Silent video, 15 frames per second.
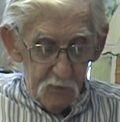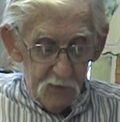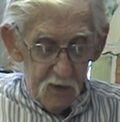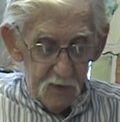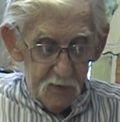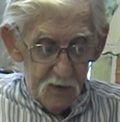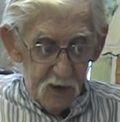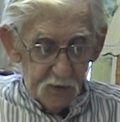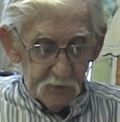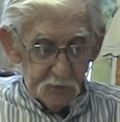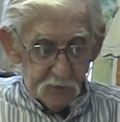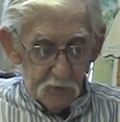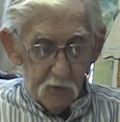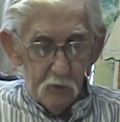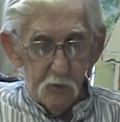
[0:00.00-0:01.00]
Then
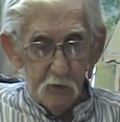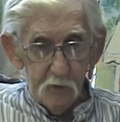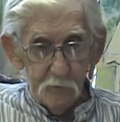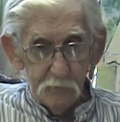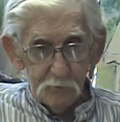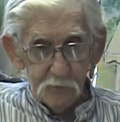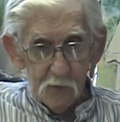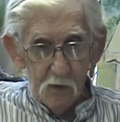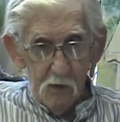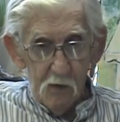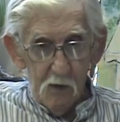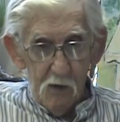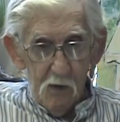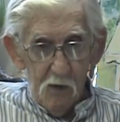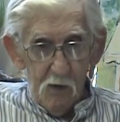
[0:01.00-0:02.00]
next door,
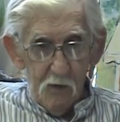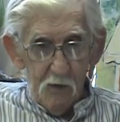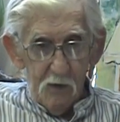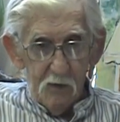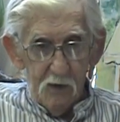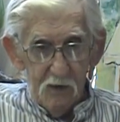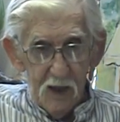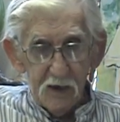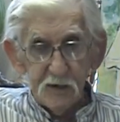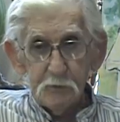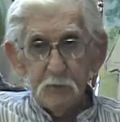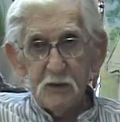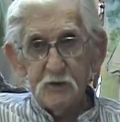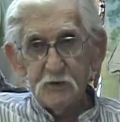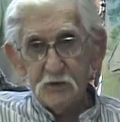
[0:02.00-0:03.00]
that's
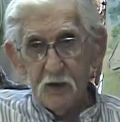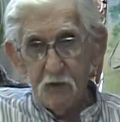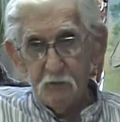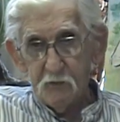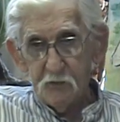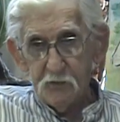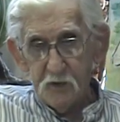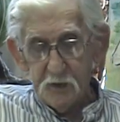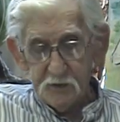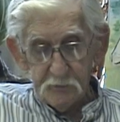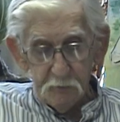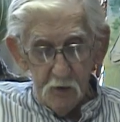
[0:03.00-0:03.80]
been several things.